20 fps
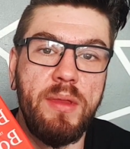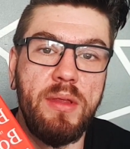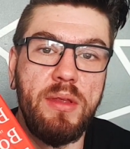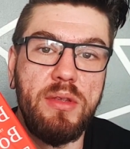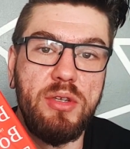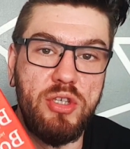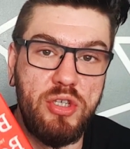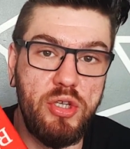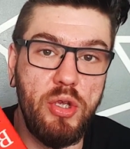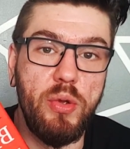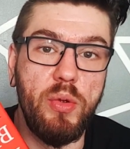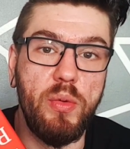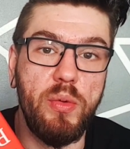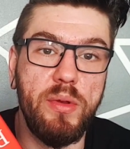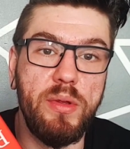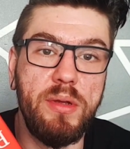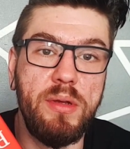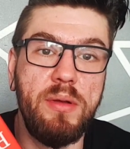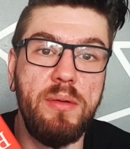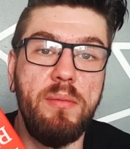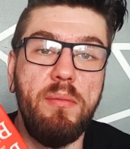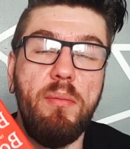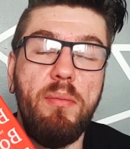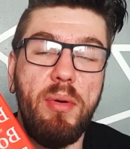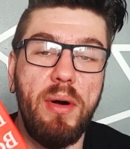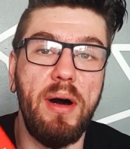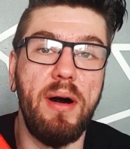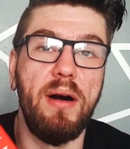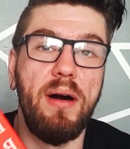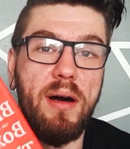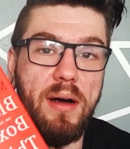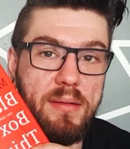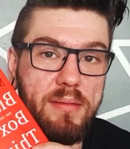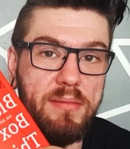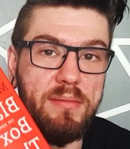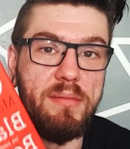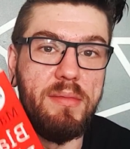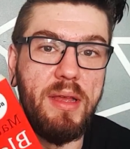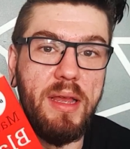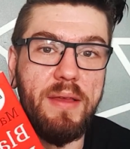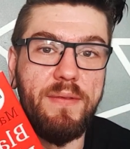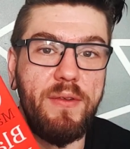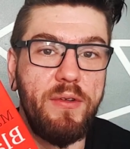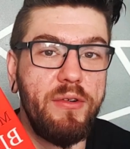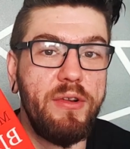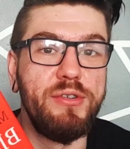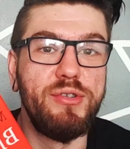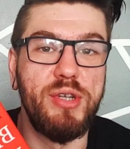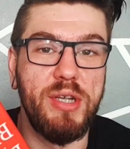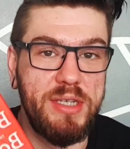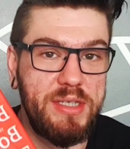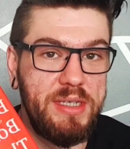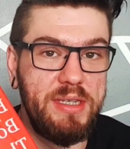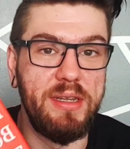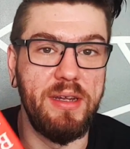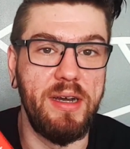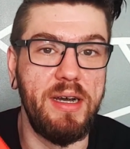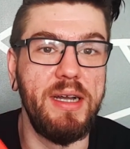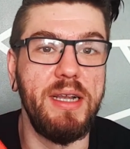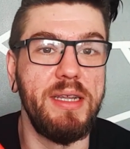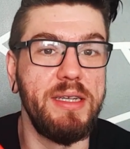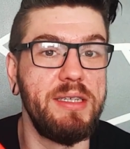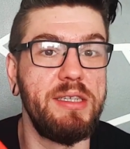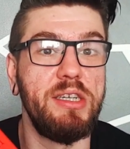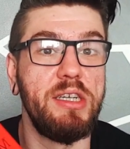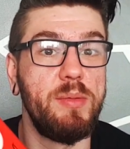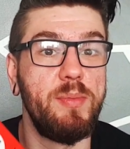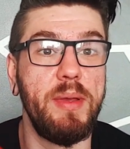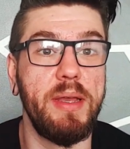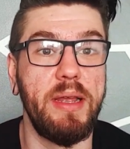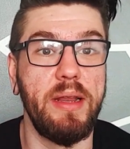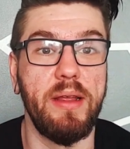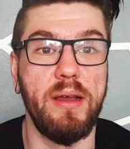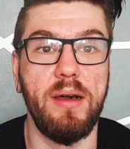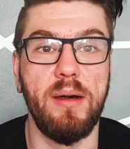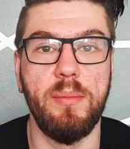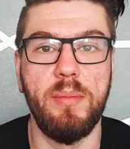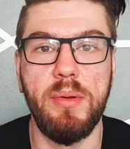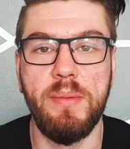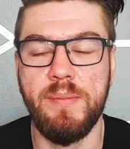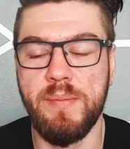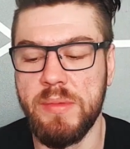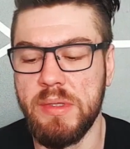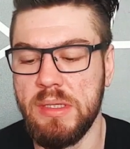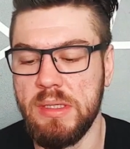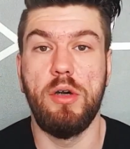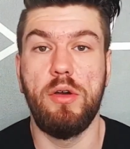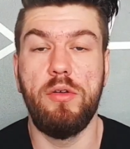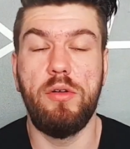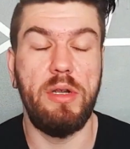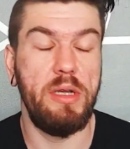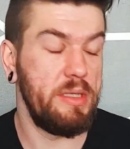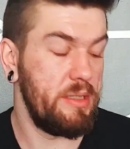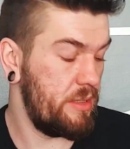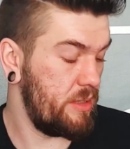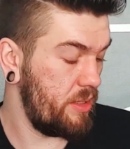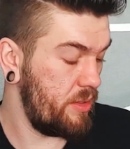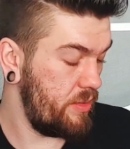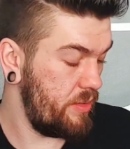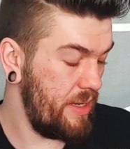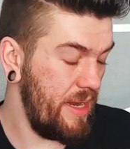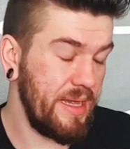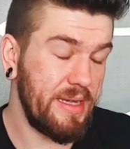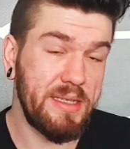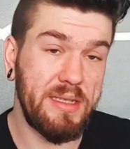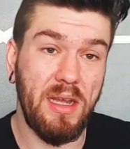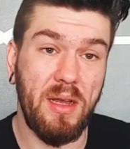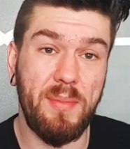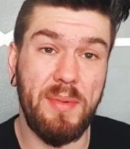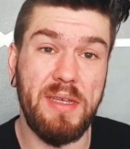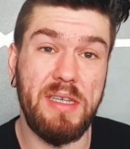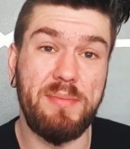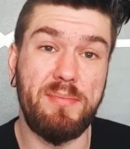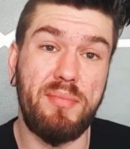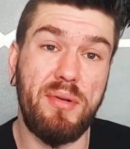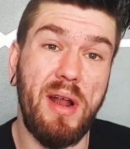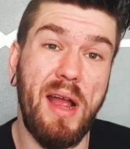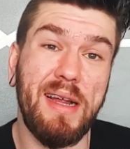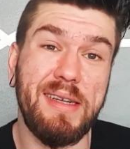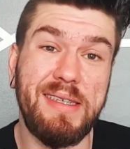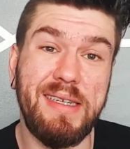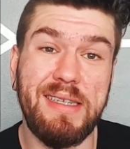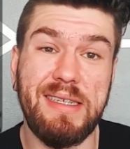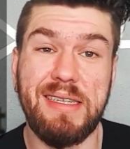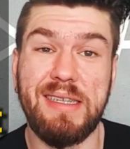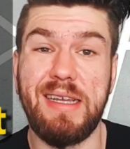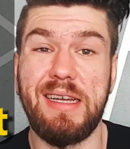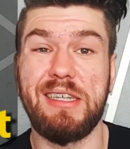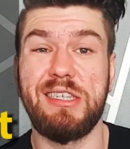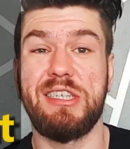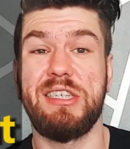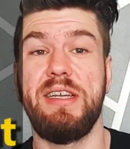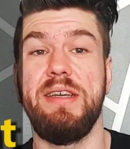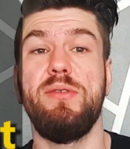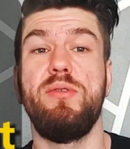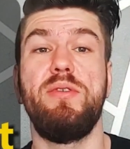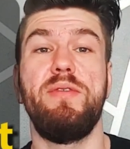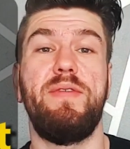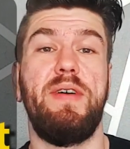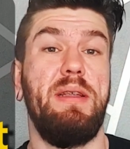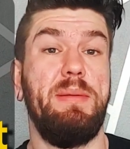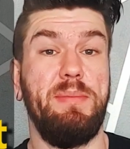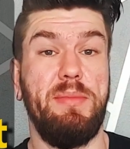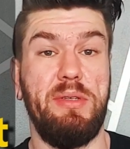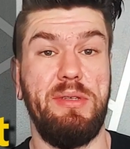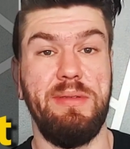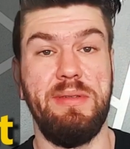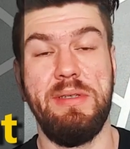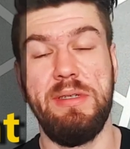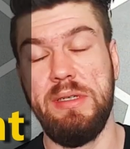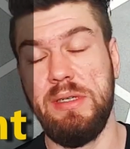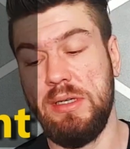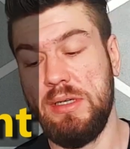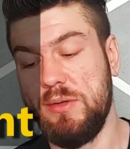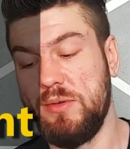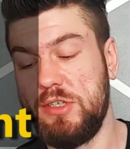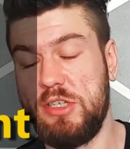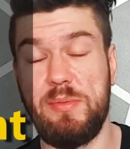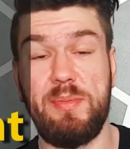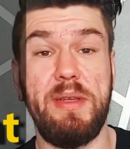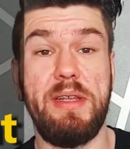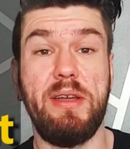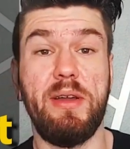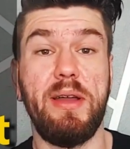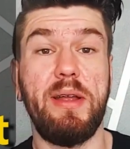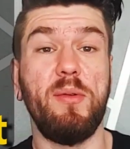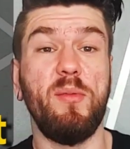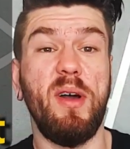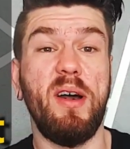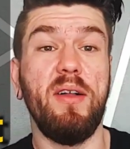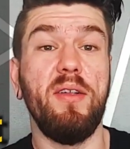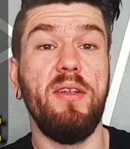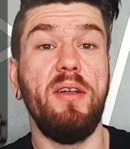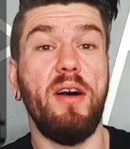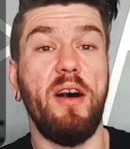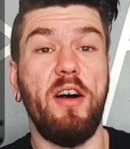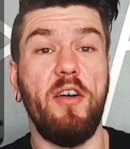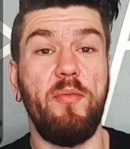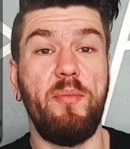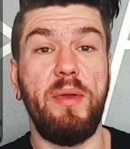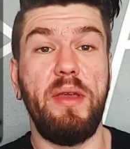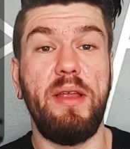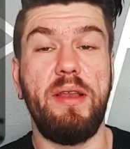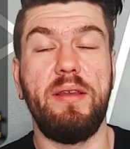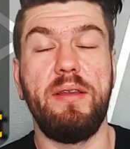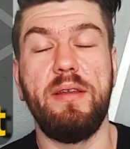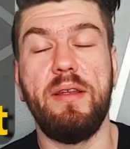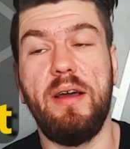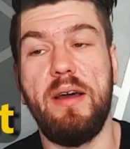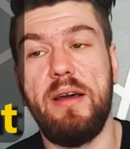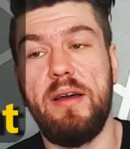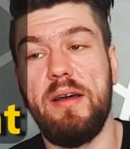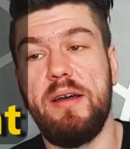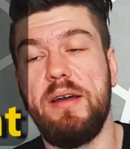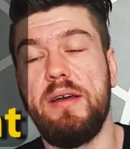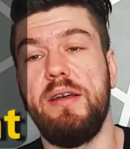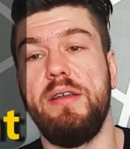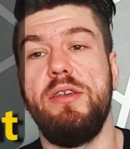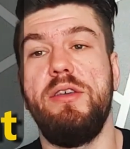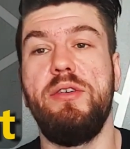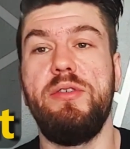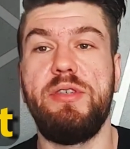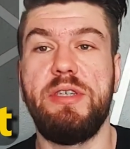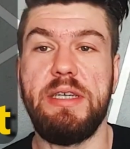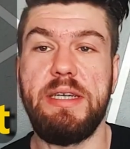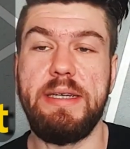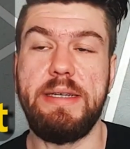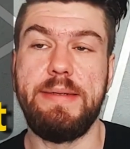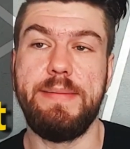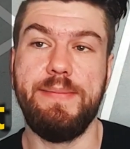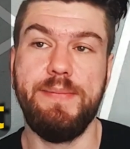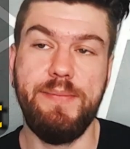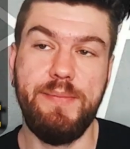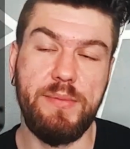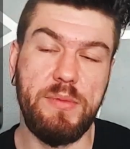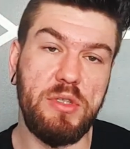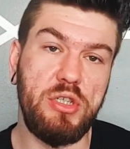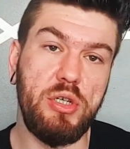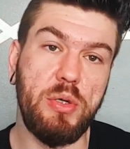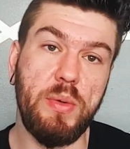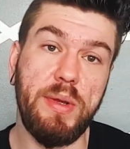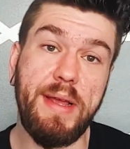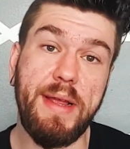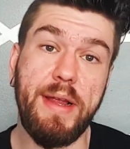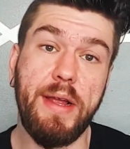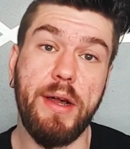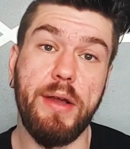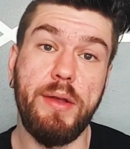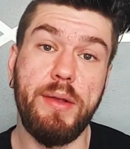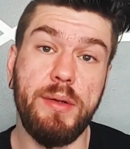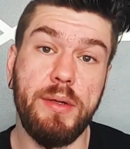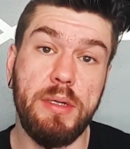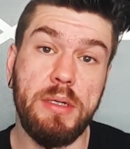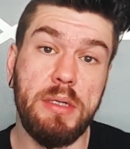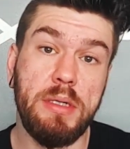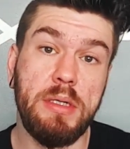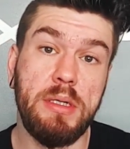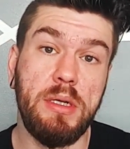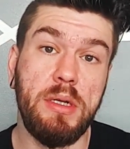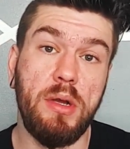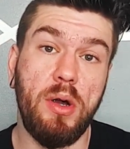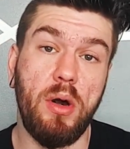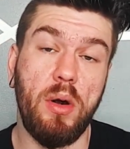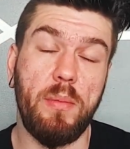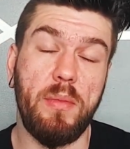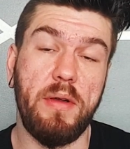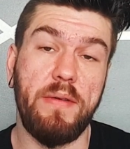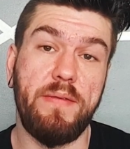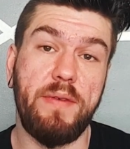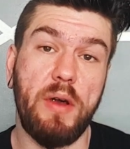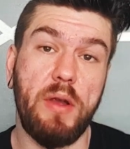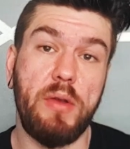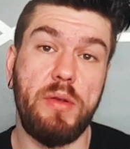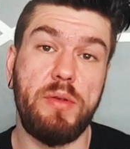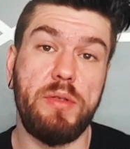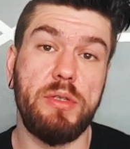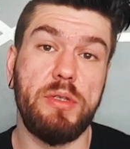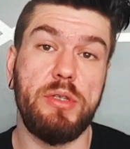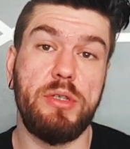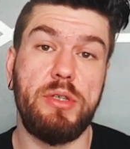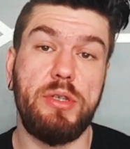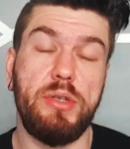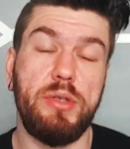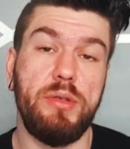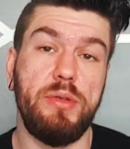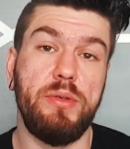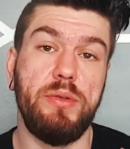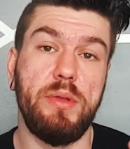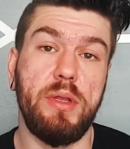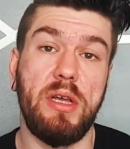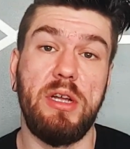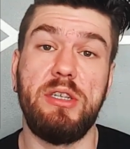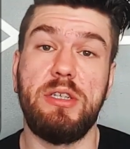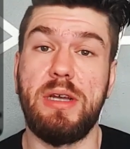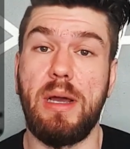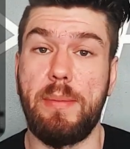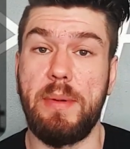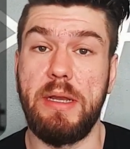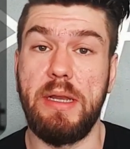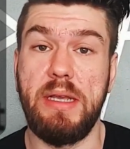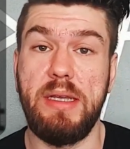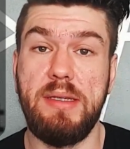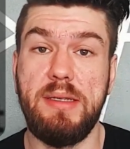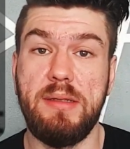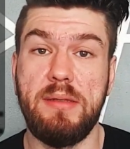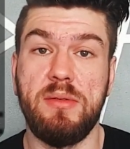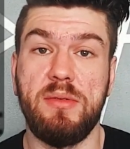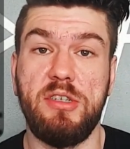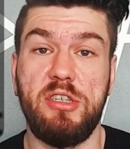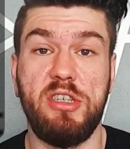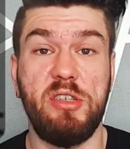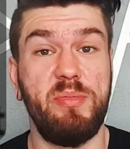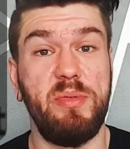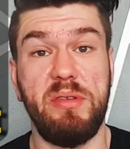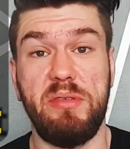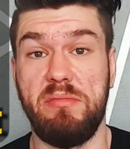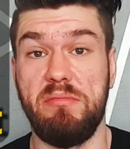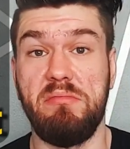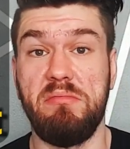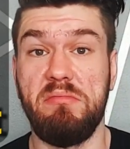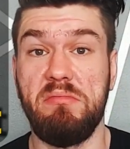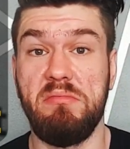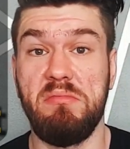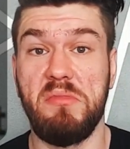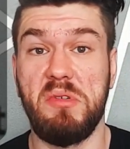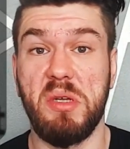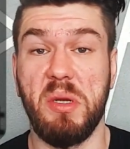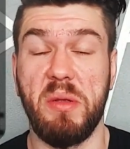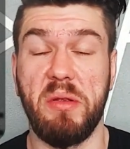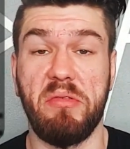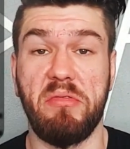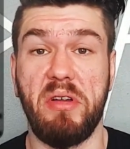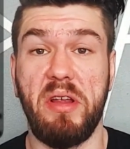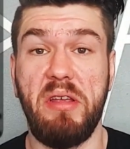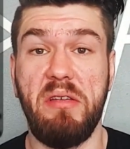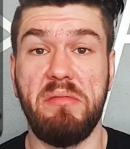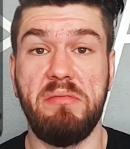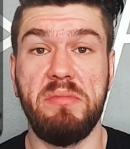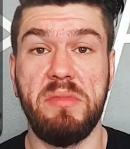soon, but if you're interested, I highly suggest picking it up. Alright, so next up is practice/skill development, which has been going well. I've been using Duolingo on my phone to learn Japanese, which has been going great,